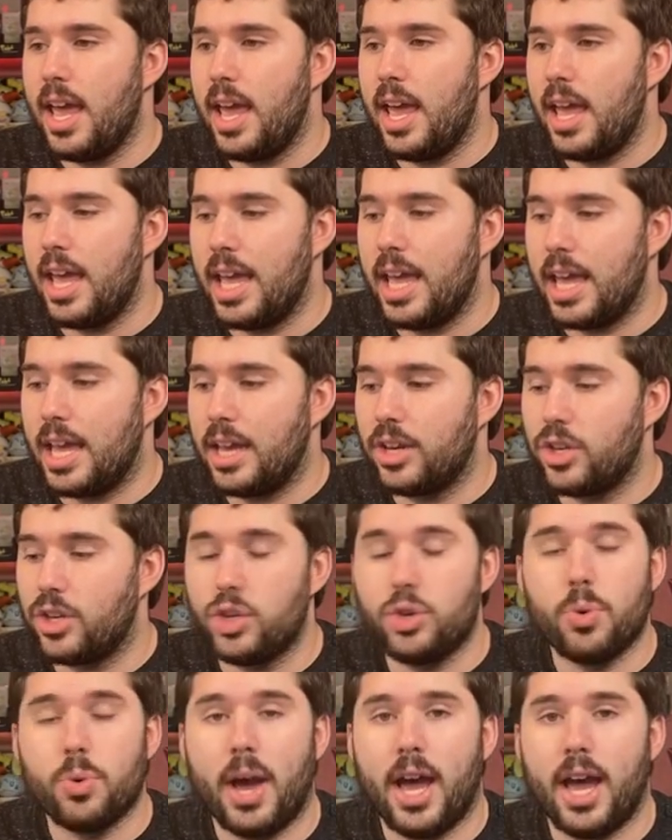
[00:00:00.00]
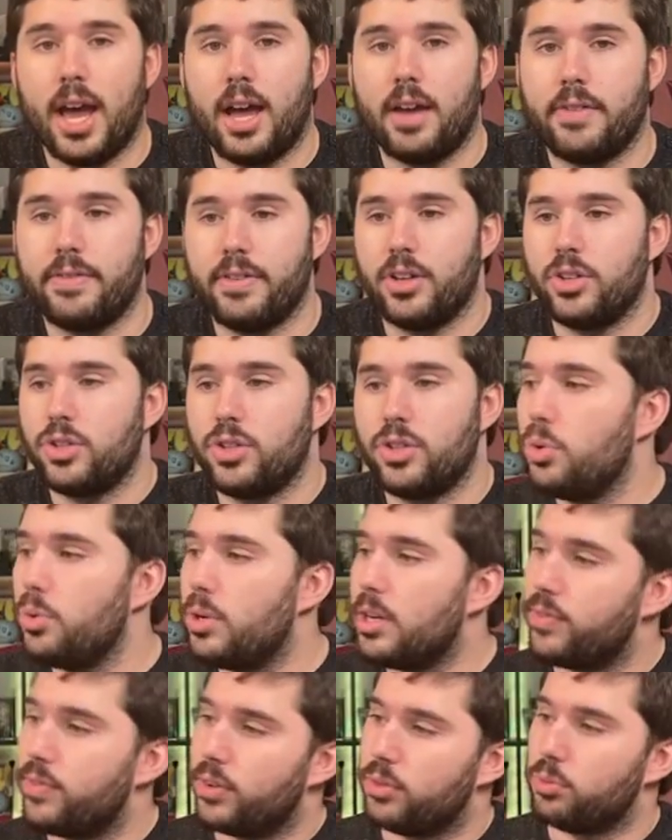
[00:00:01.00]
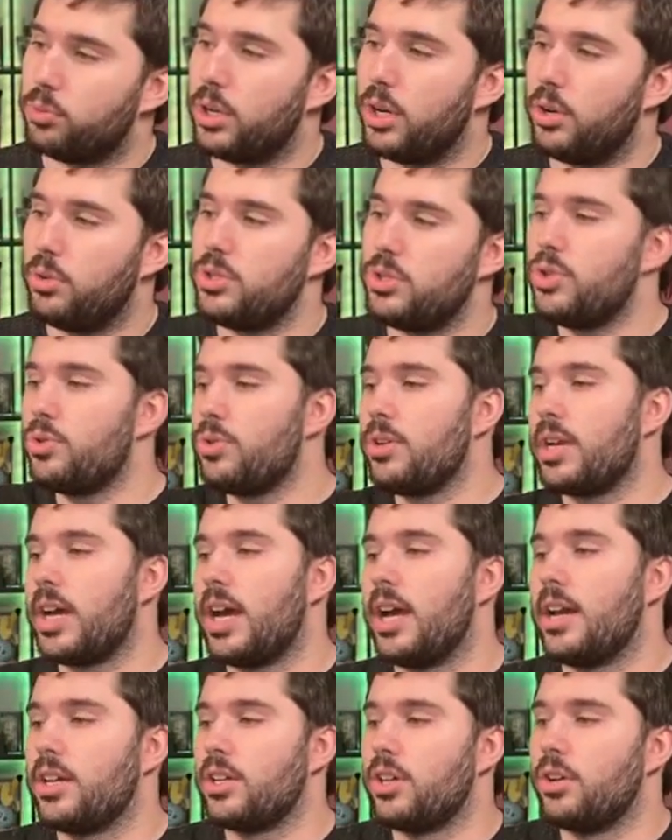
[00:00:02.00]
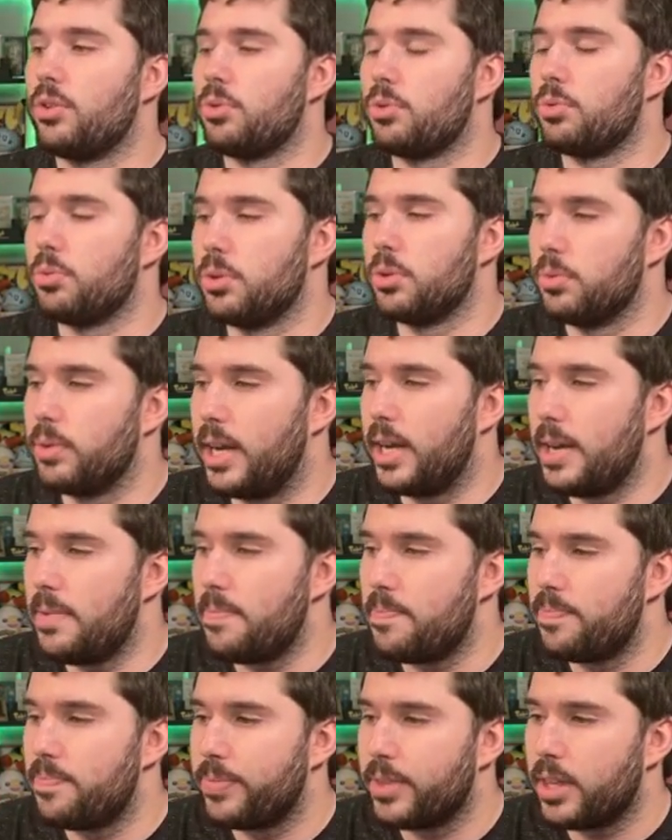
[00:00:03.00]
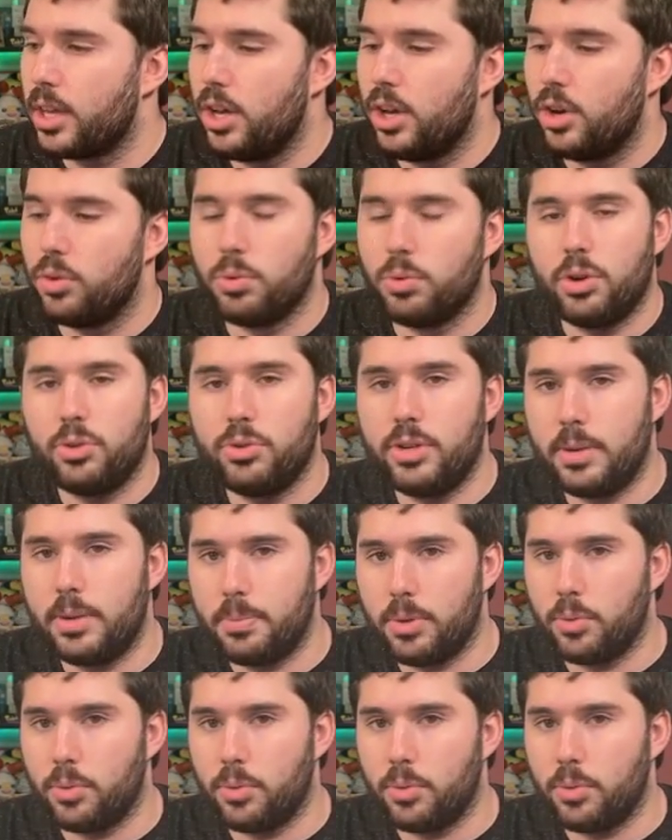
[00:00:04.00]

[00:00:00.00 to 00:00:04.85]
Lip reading: And you have 2 different roads you can kind of go through, right? Road number